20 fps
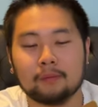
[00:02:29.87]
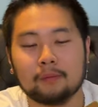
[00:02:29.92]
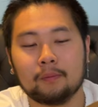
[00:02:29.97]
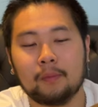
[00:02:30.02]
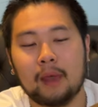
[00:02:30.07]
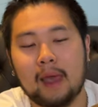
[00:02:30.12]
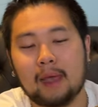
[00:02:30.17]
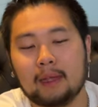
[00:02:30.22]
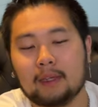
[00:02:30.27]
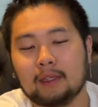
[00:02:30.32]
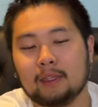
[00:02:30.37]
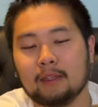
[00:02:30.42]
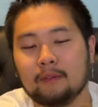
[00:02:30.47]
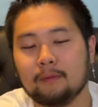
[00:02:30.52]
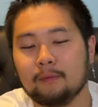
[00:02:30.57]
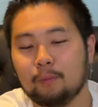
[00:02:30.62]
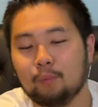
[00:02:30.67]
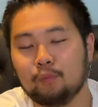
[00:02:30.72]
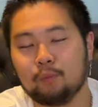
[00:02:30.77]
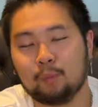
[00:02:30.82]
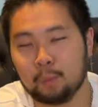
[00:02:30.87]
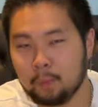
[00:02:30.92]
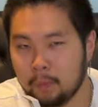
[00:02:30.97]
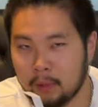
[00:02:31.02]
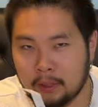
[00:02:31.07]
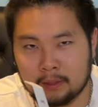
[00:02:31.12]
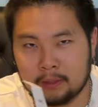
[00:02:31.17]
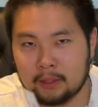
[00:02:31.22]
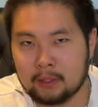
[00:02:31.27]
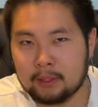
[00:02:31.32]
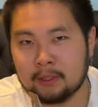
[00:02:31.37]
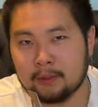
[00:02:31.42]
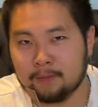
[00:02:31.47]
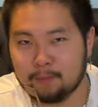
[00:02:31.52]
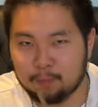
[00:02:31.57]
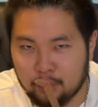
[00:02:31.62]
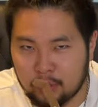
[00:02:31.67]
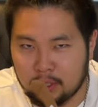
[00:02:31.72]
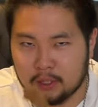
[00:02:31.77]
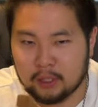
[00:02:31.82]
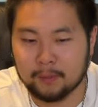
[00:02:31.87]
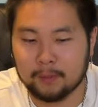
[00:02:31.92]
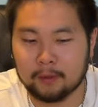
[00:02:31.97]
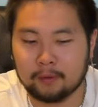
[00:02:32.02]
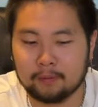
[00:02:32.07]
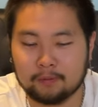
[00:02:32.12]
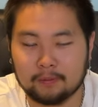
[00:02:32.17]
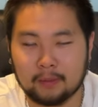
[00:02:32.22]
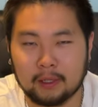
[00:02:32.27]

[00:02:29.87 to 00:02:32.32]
Packaging is just pretty simple.